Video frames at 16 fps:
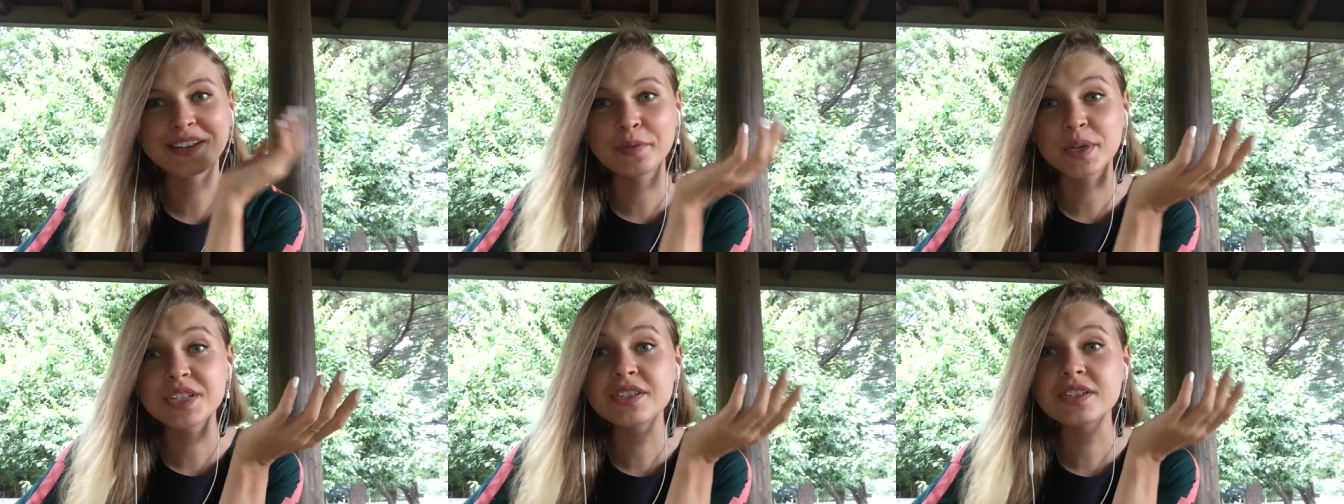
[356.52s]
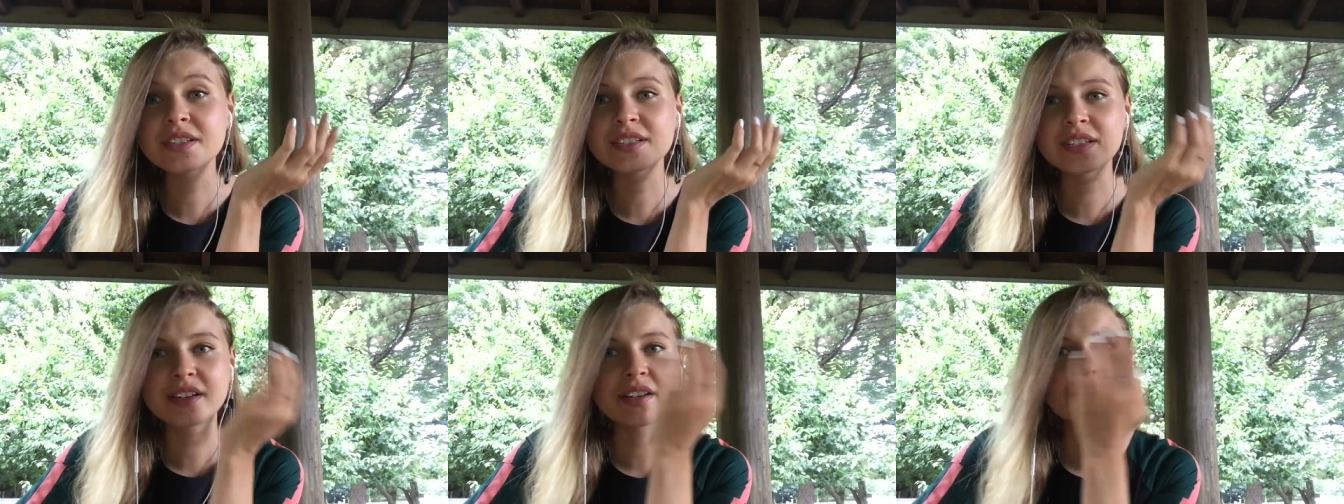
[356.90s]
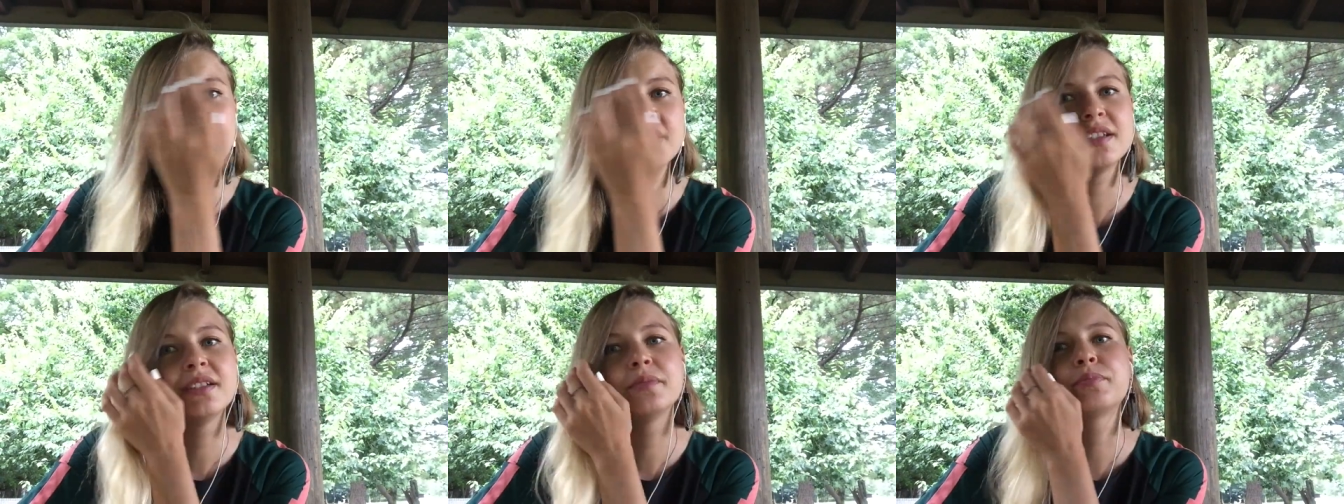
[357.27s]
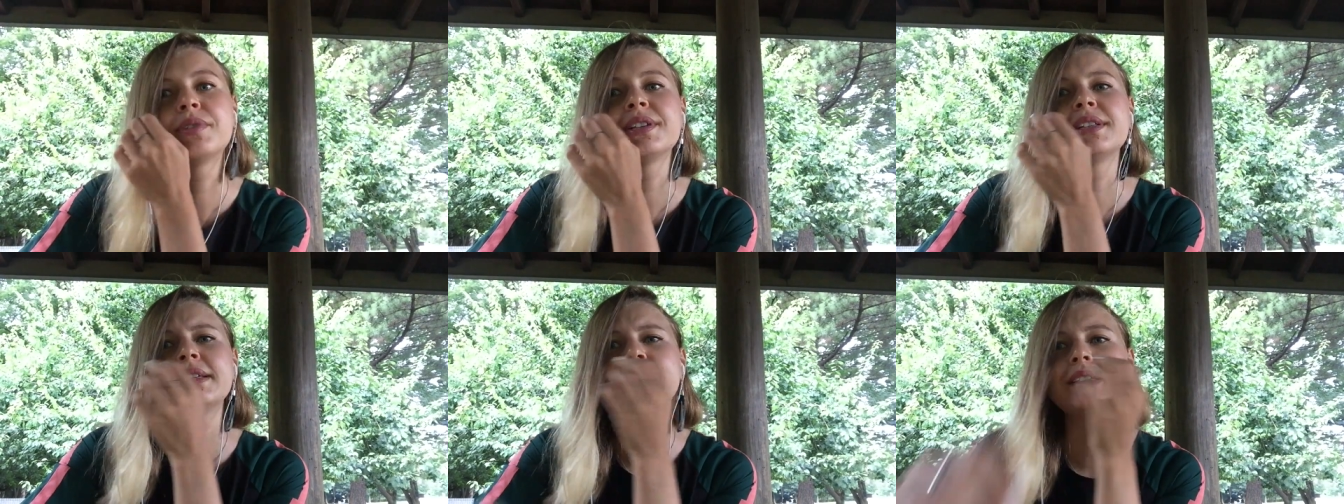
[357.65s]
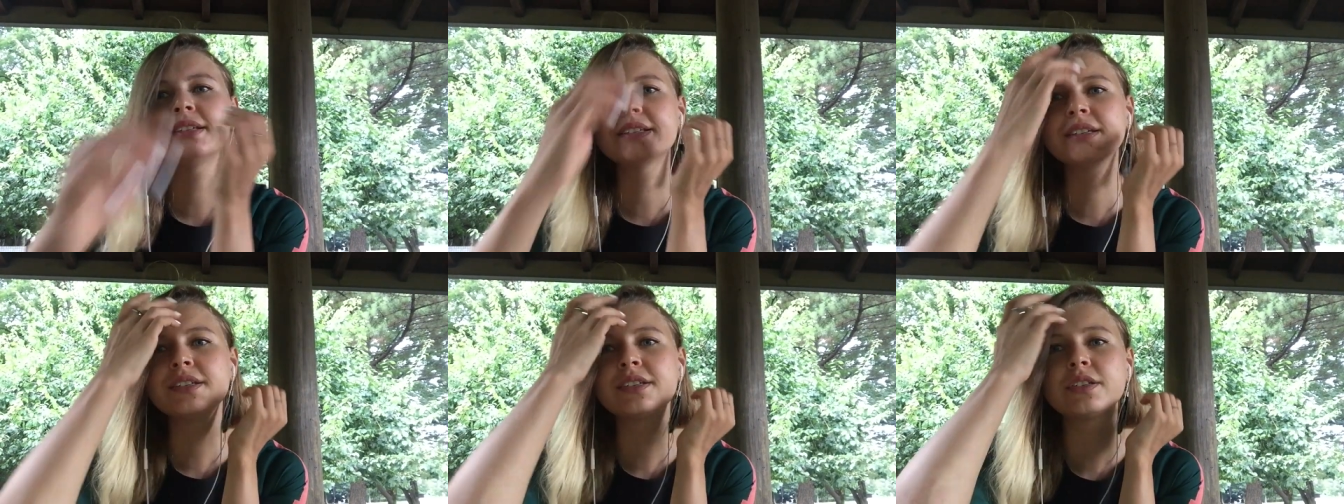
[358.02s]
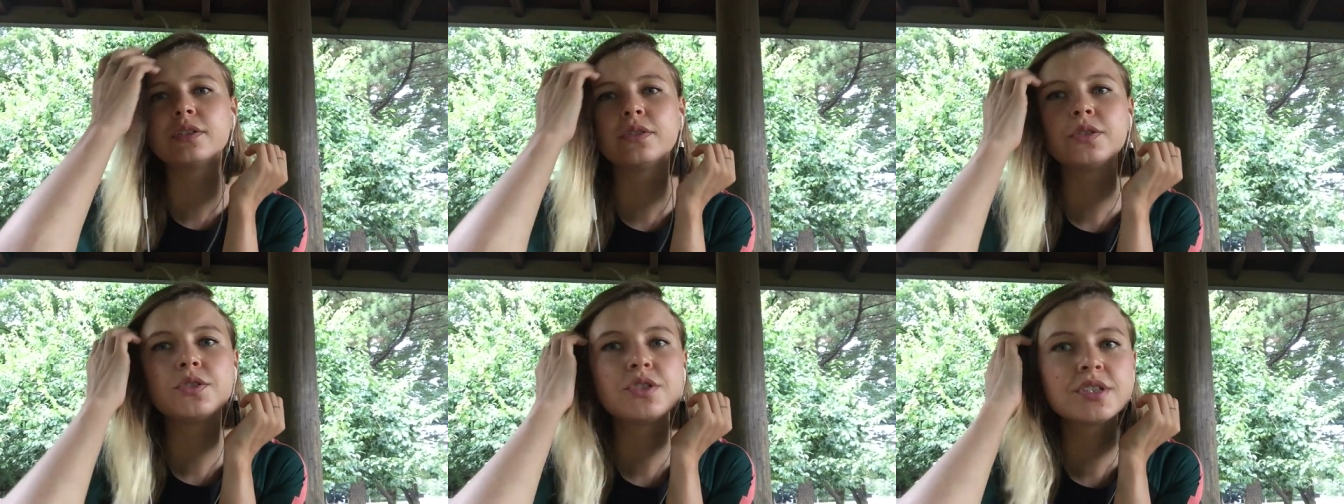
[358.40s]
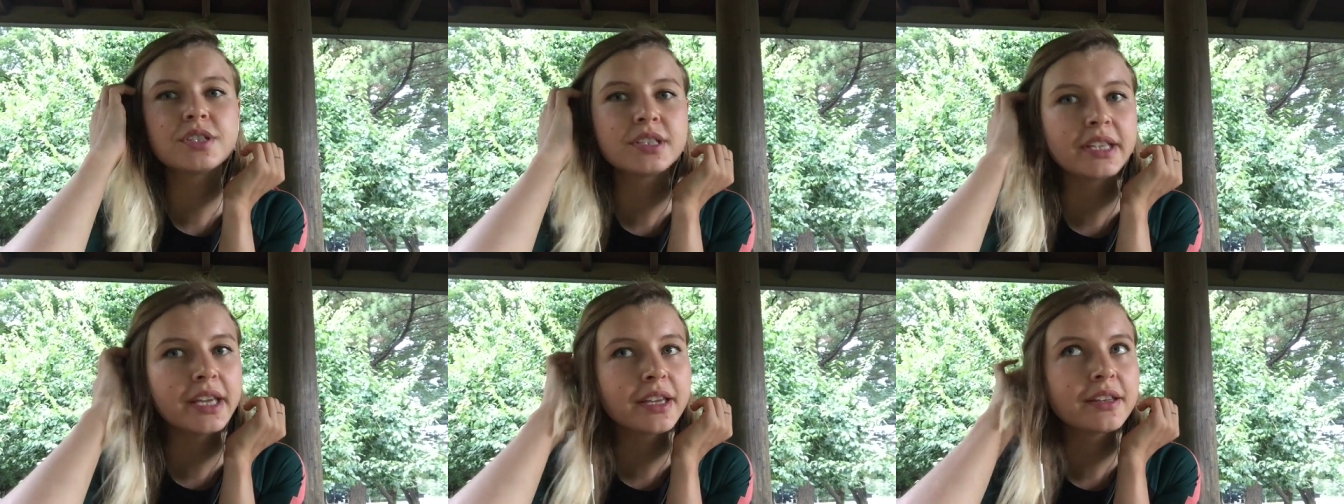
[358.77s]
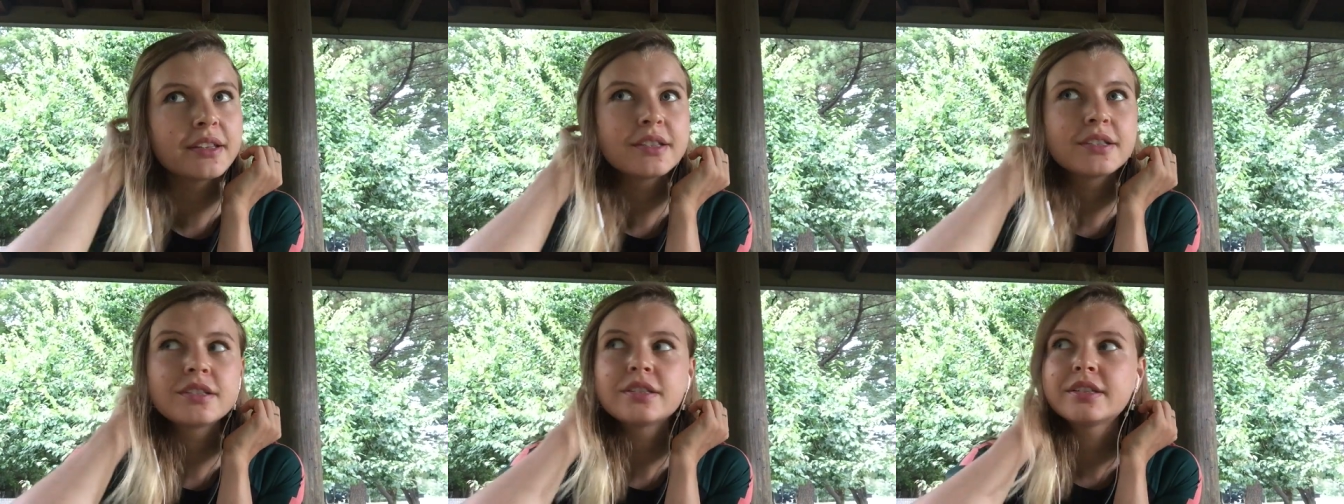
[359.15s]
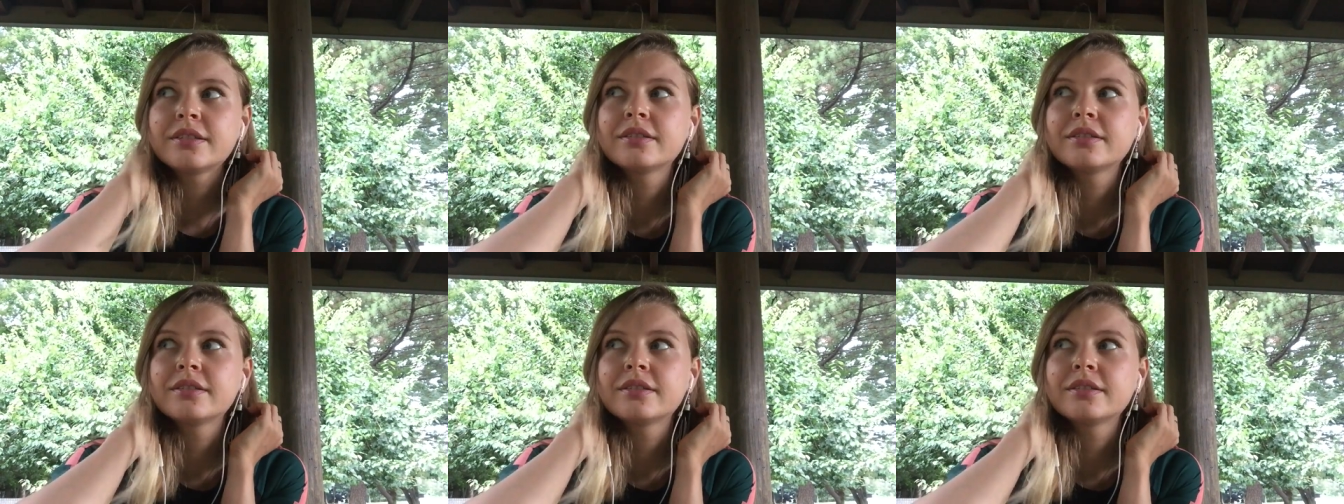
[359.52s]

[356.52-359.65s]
questions are pretty easy, so you just take these